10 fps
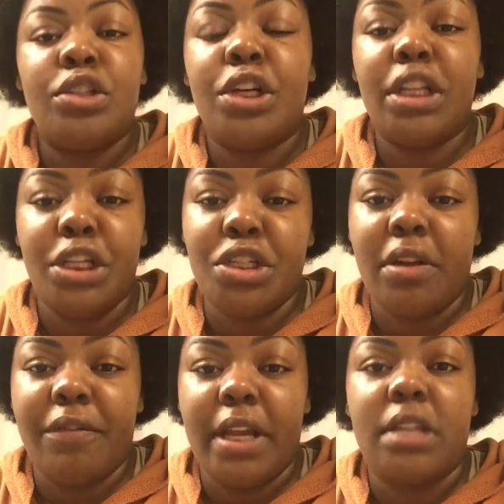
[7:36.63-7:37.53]
to cleanse
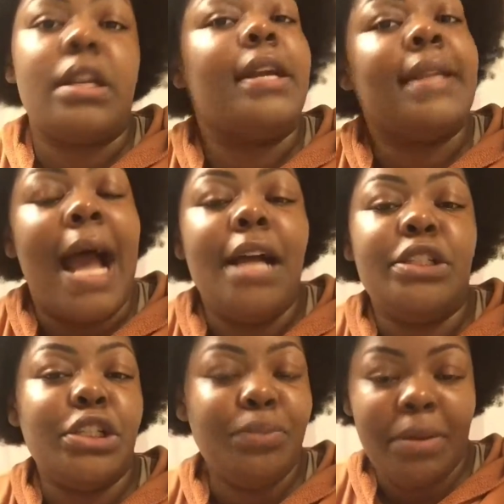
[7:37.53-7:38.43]
your face, and
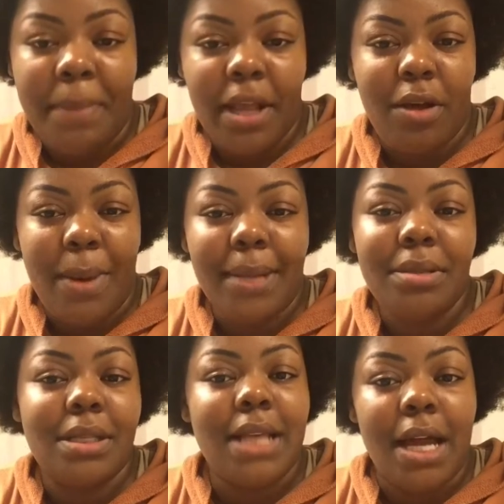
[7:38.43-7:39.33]
not just with makeup wipes,
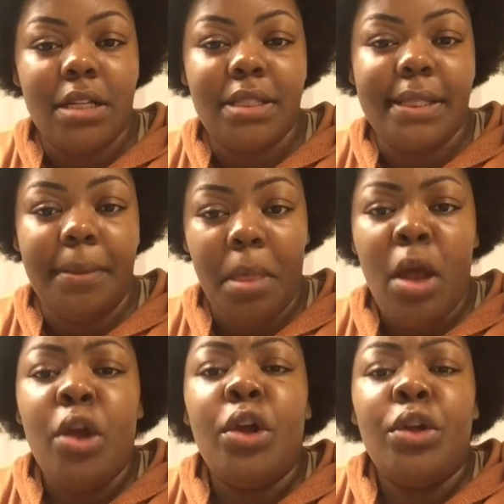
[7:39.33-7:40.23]
because honestly,
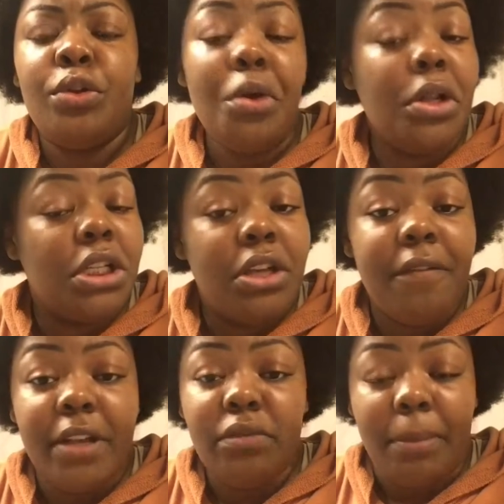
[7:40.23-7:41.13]
you can clean
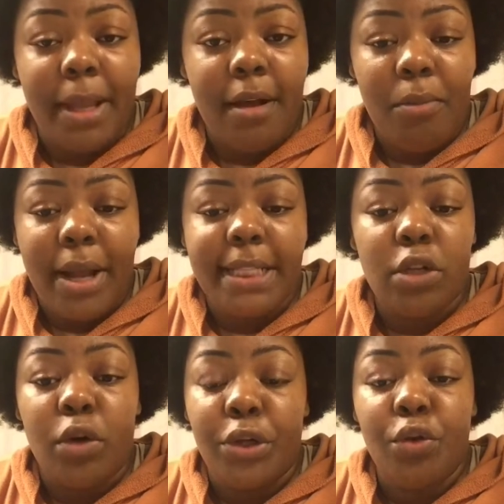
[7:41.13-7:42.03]
your face with makeup wipes
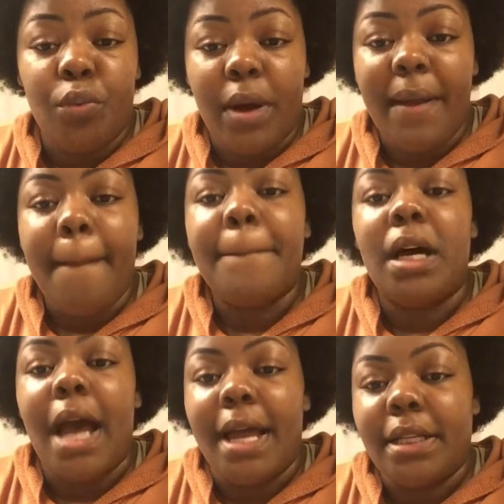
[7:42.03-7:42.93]
all you want,
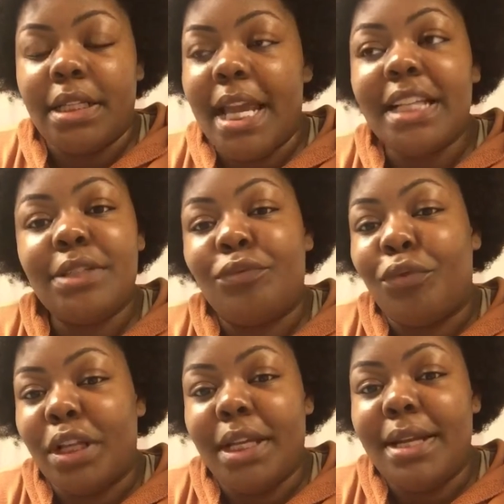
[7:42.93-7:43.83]
but it's
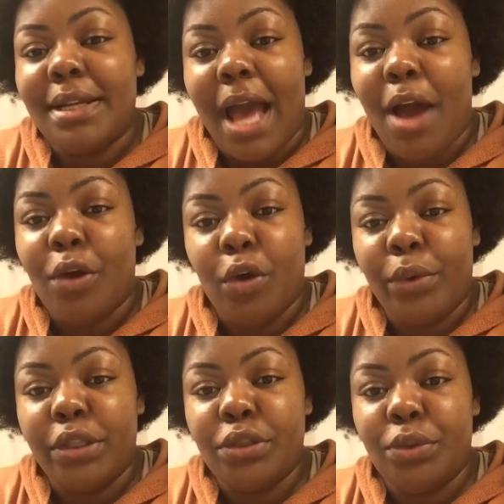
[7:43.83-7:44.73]
really not
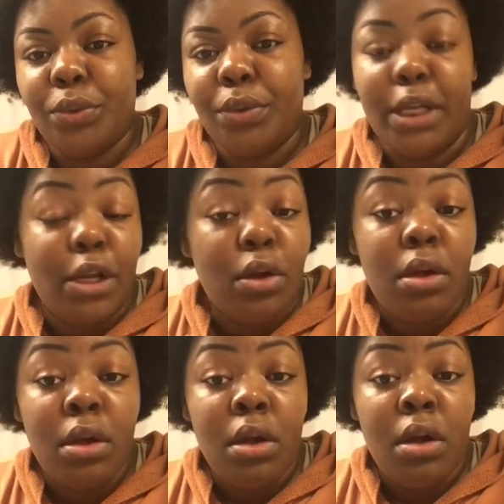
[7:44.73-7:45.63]
going to get
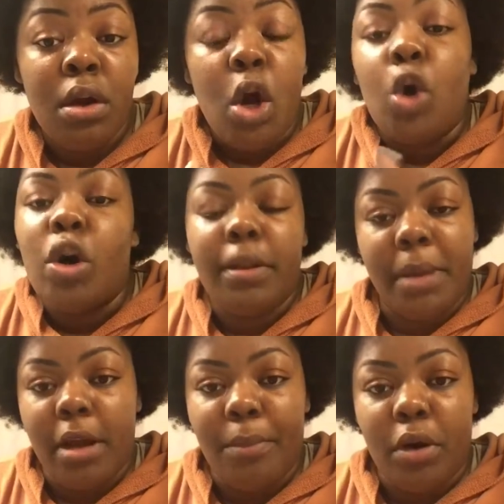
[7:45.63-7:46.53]
all the
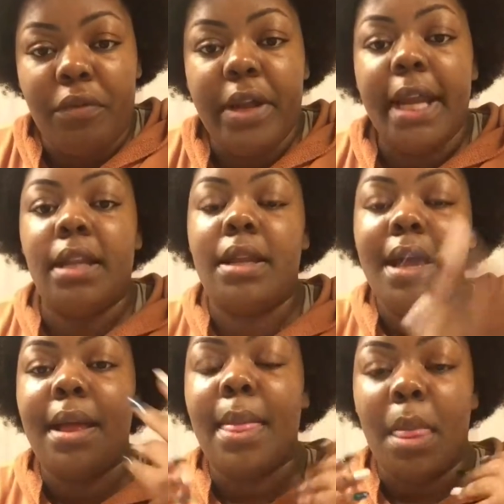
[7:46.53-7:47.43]
makeup off, and
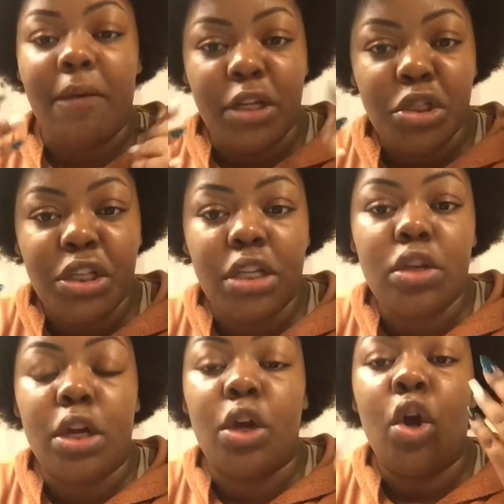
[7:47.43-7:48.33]
eventually it's
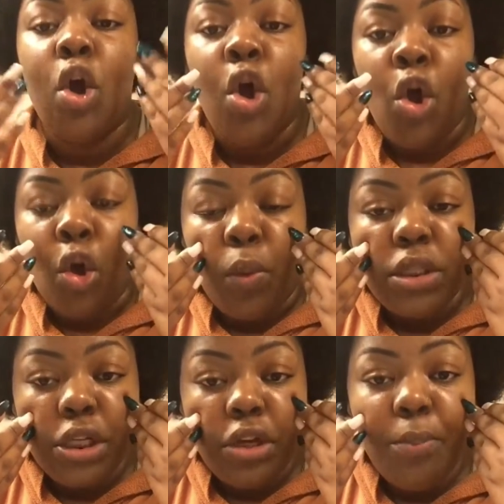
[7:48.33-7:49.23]
gonna go
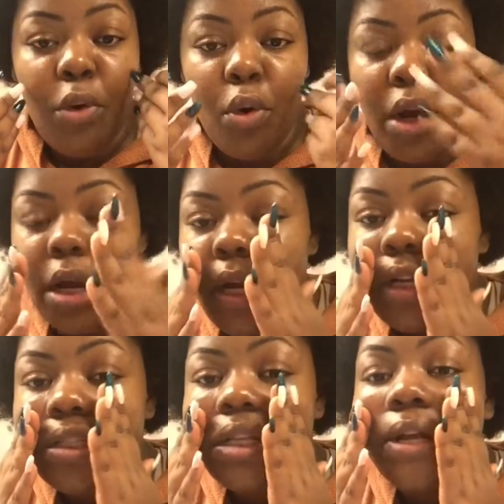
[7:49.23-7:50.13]
into your
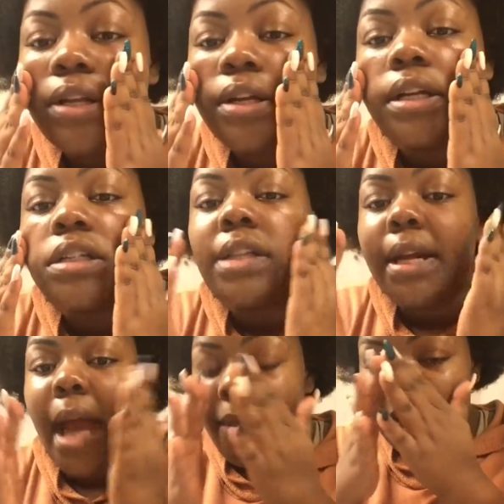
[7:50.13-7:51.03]
pores, and you're gonna
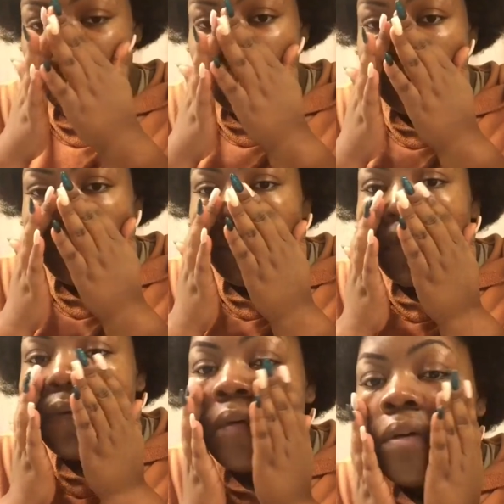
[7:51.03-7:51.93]
start having like little